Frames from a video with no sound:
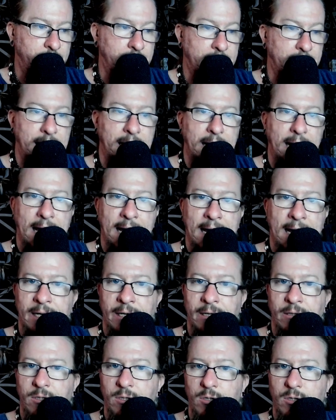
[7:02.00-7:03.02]
and
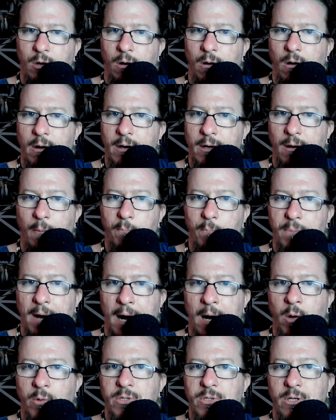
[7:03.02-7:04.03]
talk
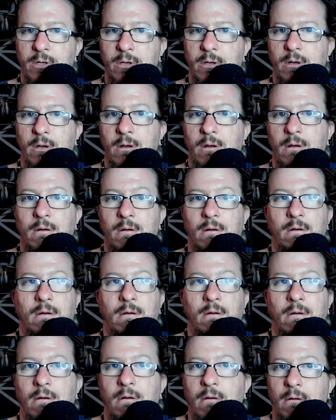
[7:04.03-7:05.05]
about
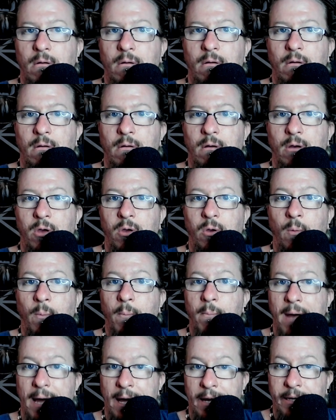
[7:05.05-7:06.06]

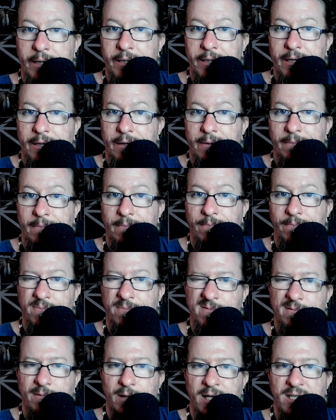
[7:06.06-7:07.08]
humanity.
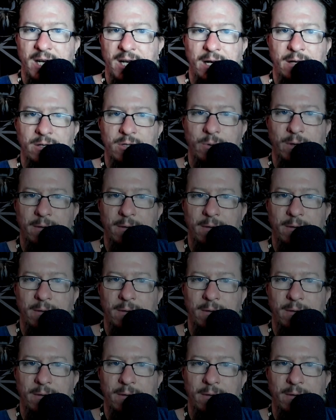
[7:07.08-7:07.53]
Let's get into it.